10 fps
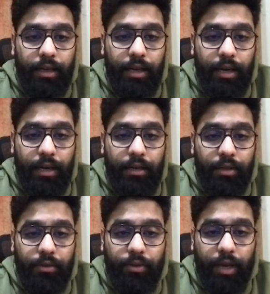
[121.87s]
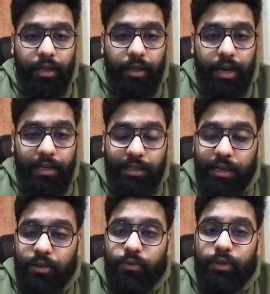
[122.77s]
and you can get
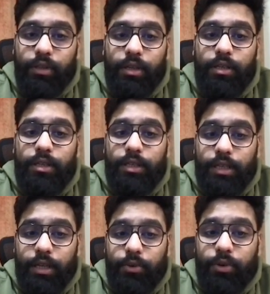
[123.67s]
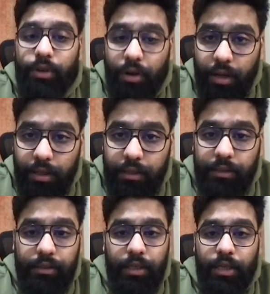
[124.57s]
started with
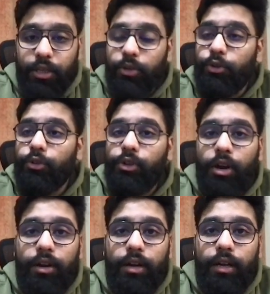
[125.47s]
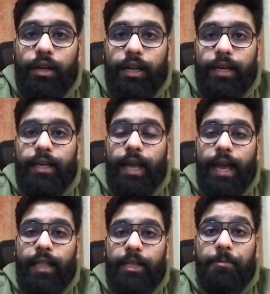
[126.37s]
$0. You do not need
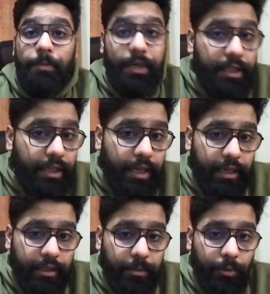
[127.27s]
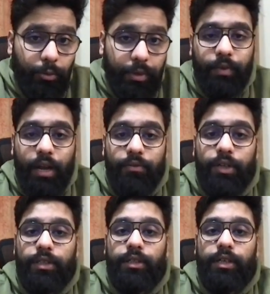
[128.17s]
any money at the moment. After a
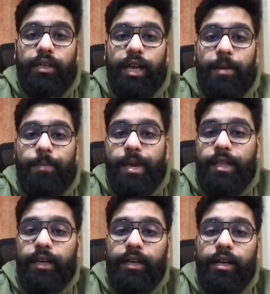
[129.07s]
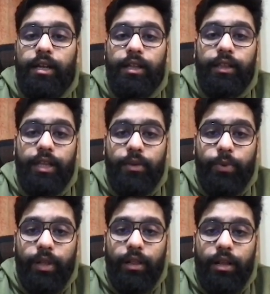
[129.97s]
certain time period, they
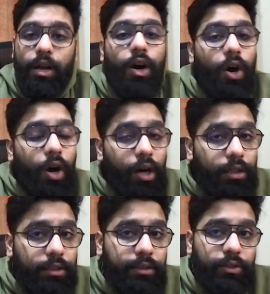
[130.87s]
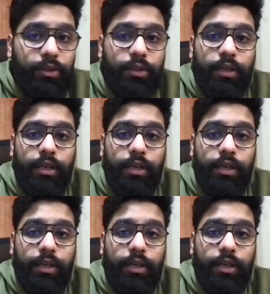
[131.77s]
will also